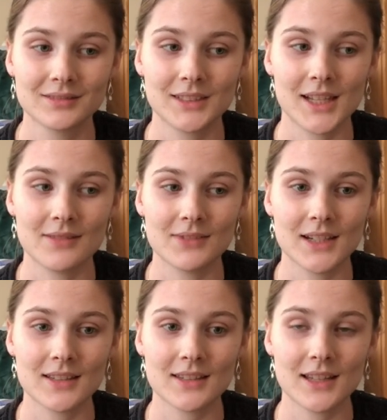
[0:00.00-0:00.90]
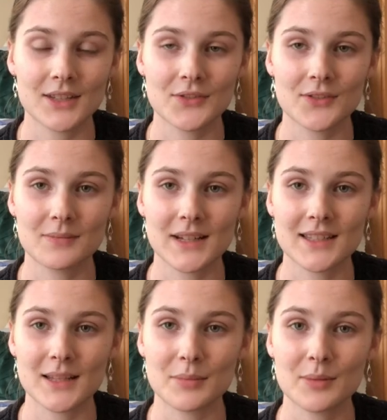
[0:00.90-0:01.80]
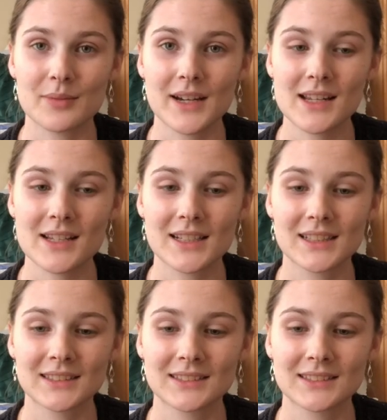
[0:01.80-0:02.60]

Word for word: 10 minutes left for my supper break.